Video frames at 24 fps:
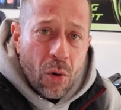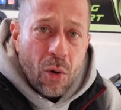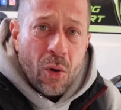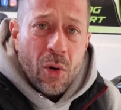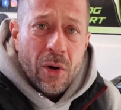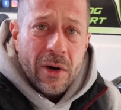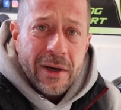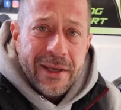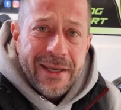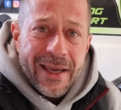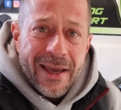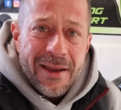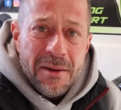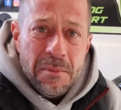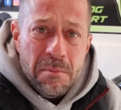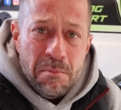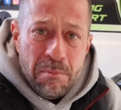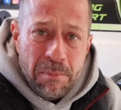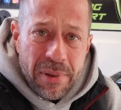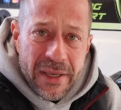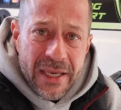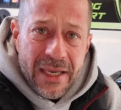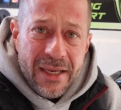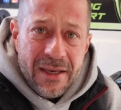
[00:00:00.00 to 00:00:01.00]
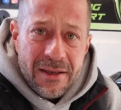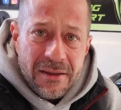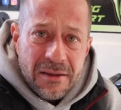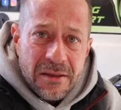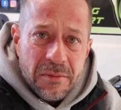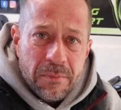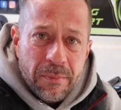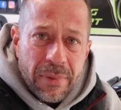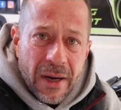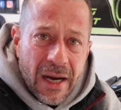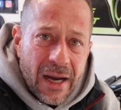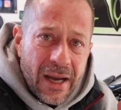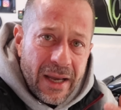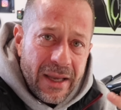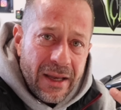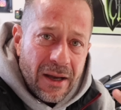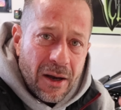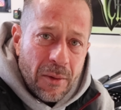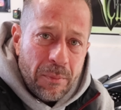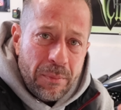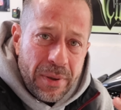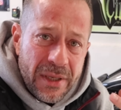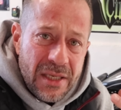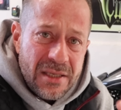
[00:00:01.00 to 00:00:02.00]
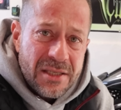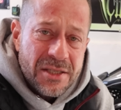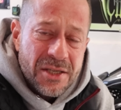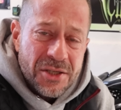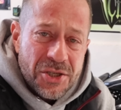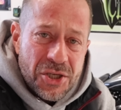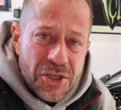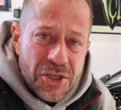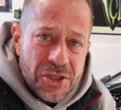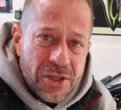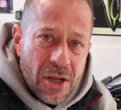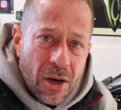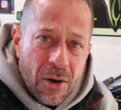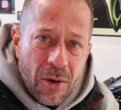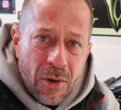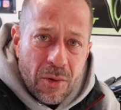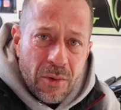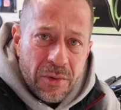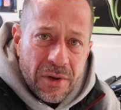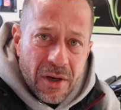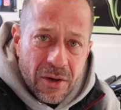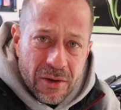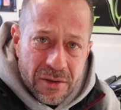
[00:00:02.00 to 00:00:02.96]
or getting beamed by a piece of stone